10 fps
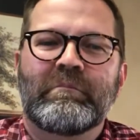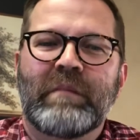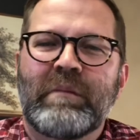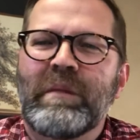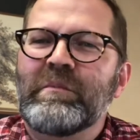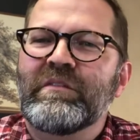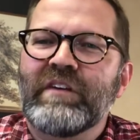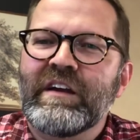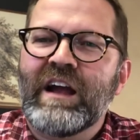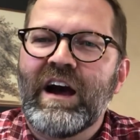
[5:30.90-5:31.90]
maybe
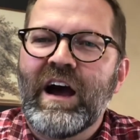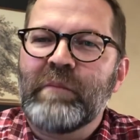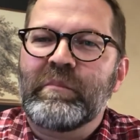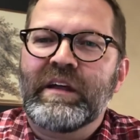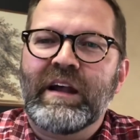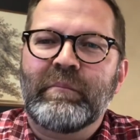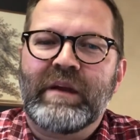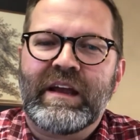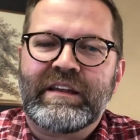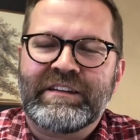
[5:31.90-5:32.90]
very odd, but
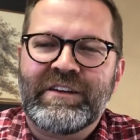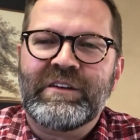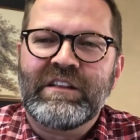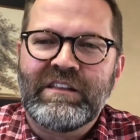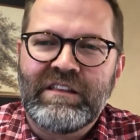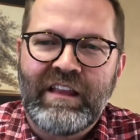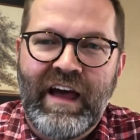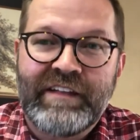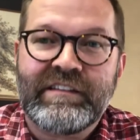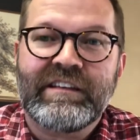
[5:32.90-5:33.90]
I can tell you
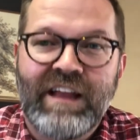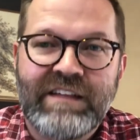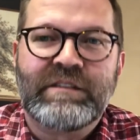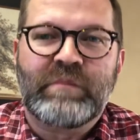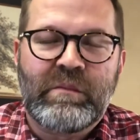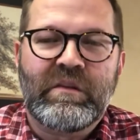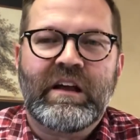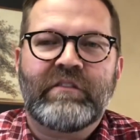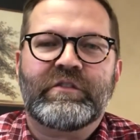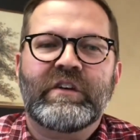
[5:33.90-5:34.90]
lots and lots of people
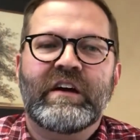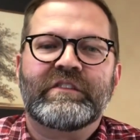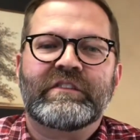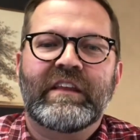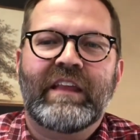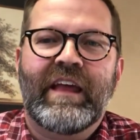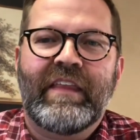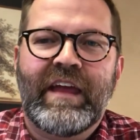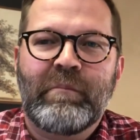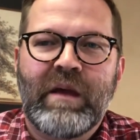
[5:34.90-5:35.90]
have trusts and
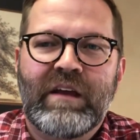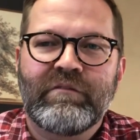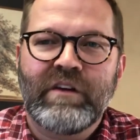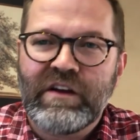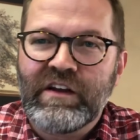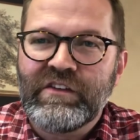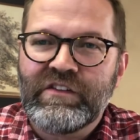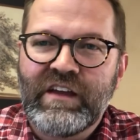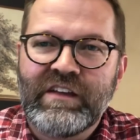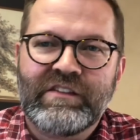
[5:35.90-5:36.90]
they make very good
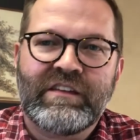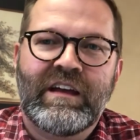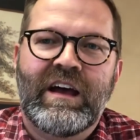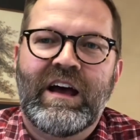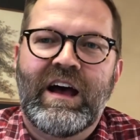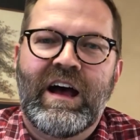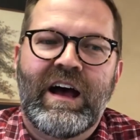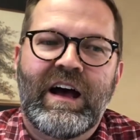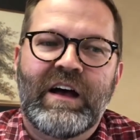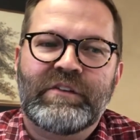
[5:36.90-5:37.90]
sense.
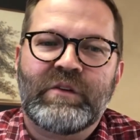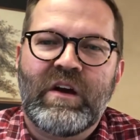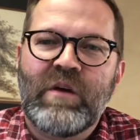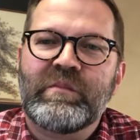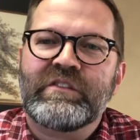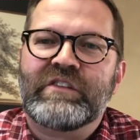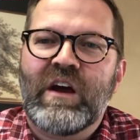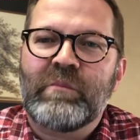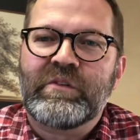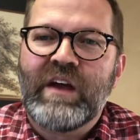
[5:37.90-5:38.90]
So I hope this has
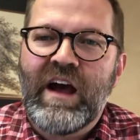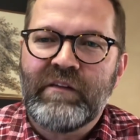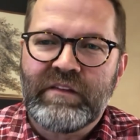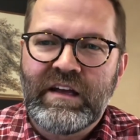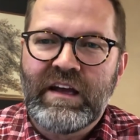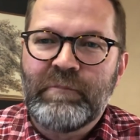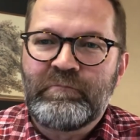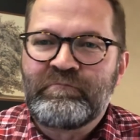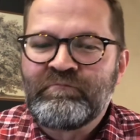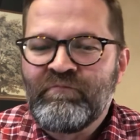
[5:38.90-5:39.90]
helped you out.
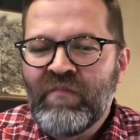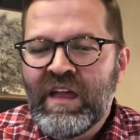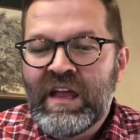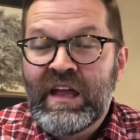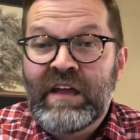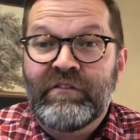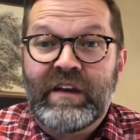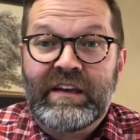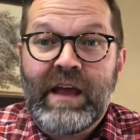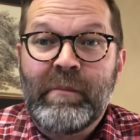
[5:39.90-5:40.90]

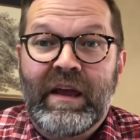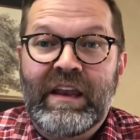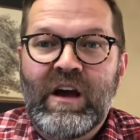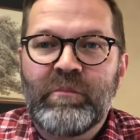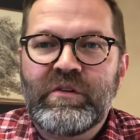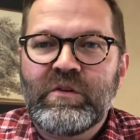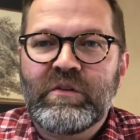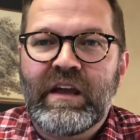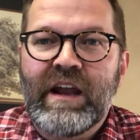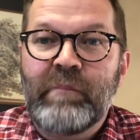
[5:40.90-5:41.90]
Anytime I can help you,
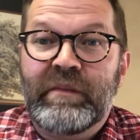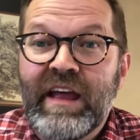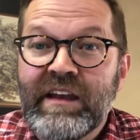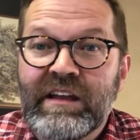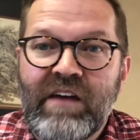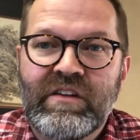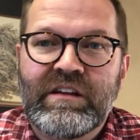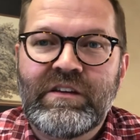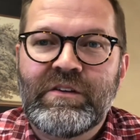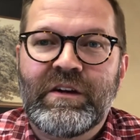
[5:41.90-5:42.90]
again, I'm Dan
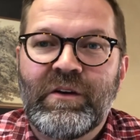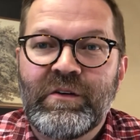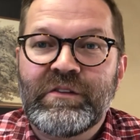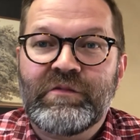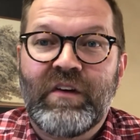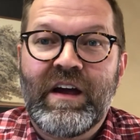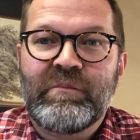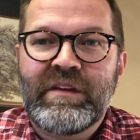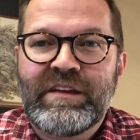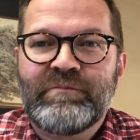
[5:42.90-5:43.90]
Covington. You can always find
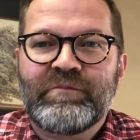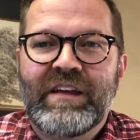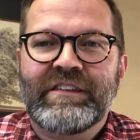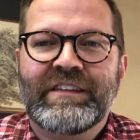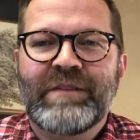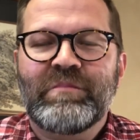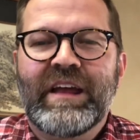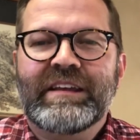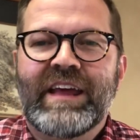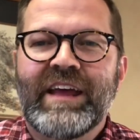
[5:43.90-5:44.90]
me at Estate
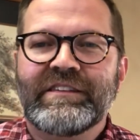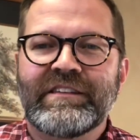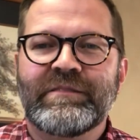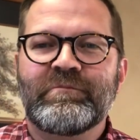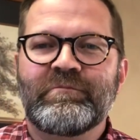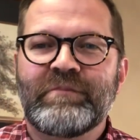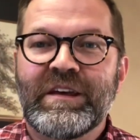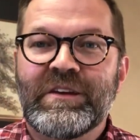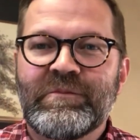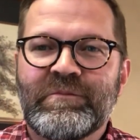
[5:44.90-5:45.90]
Plan Kansas. Thank you.